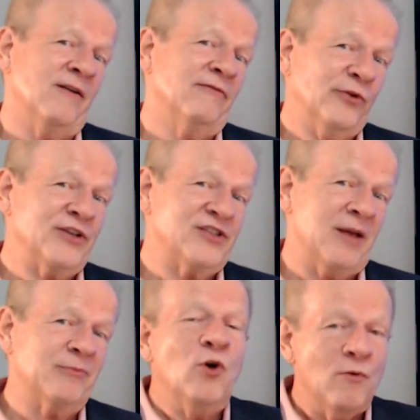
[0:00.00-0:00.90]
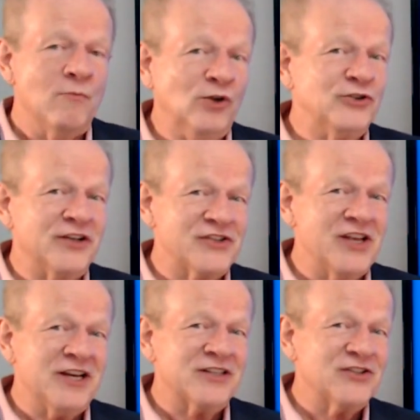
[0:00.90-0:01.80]
For example, Motel
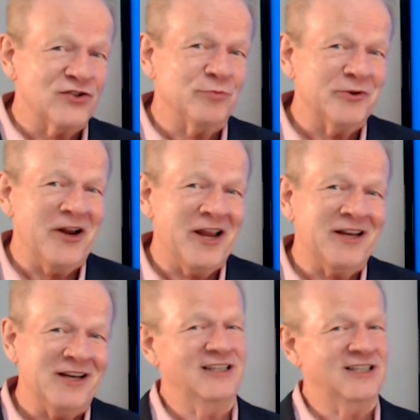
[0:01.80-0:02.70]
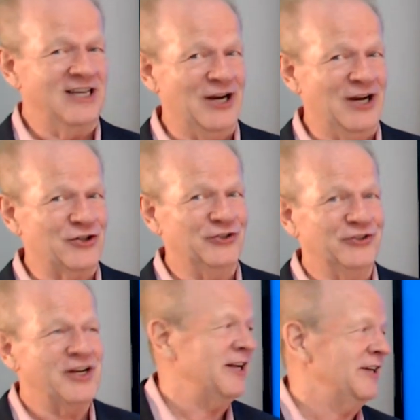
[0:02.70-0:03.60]
6, Super 8, National
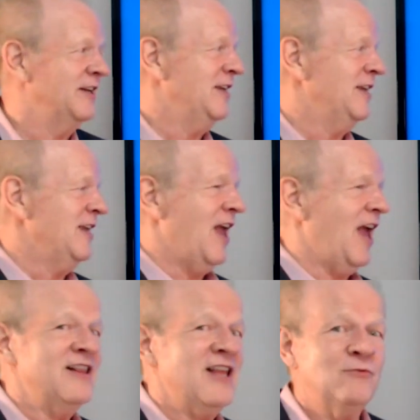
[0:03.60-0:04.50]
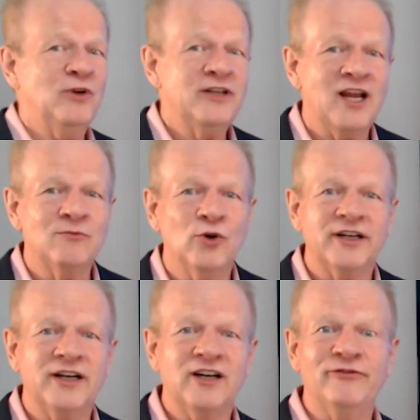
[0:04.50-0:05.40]
9. And then one day I'm
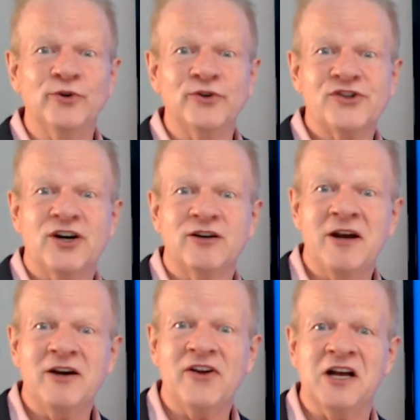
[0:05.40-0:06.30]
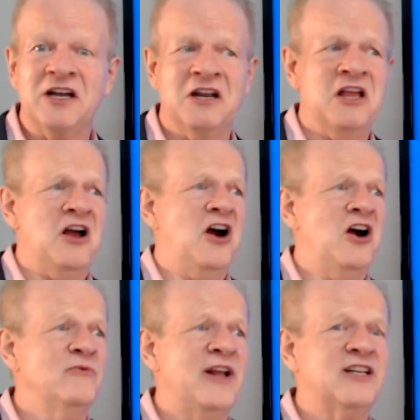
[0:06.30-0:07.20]
working at a 4-star Marriott.
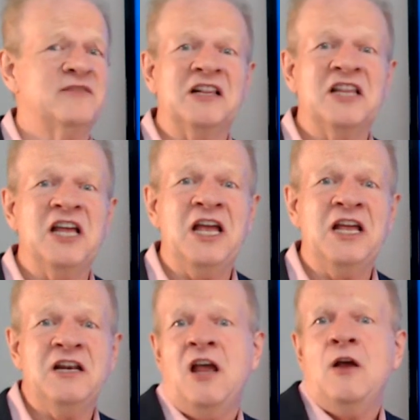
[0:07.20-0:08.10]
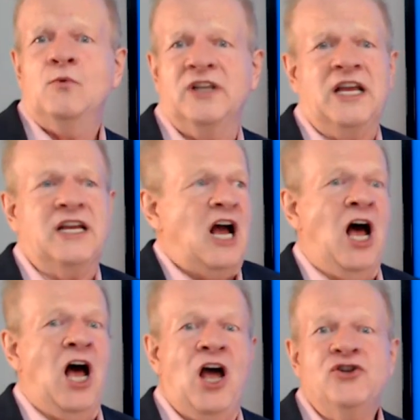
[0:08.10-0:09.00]
Our rates back then were like
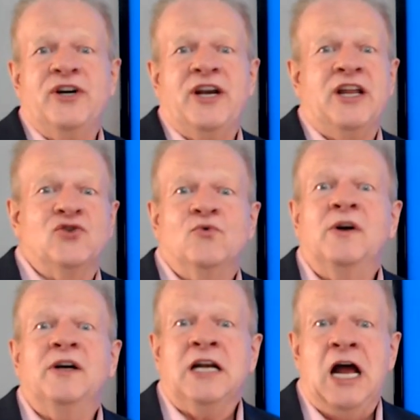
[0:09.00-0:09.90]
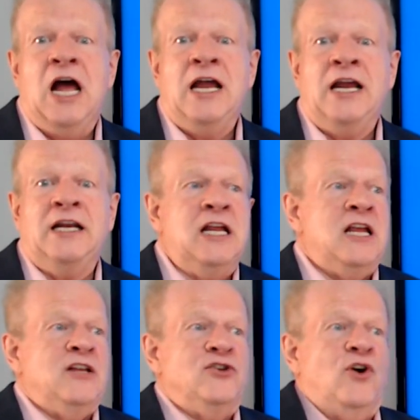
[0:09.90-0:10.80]
$129
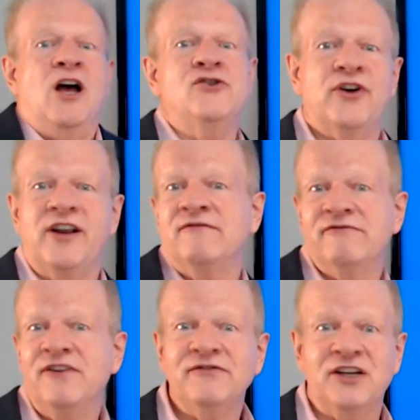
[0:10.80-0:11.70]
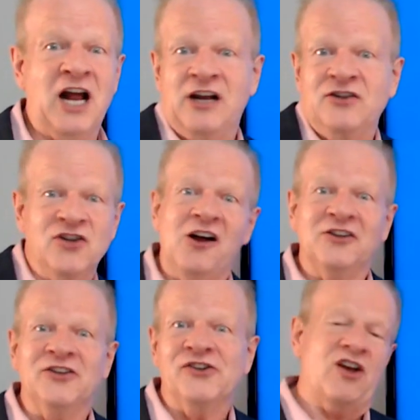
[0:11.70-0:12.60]
to
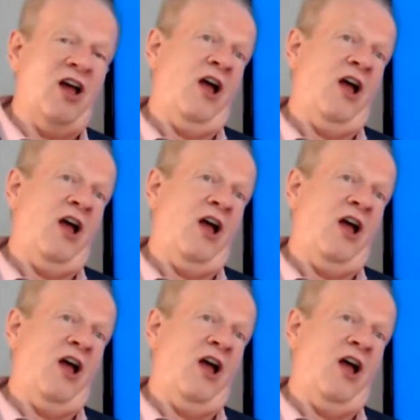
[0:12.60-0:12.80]
$159.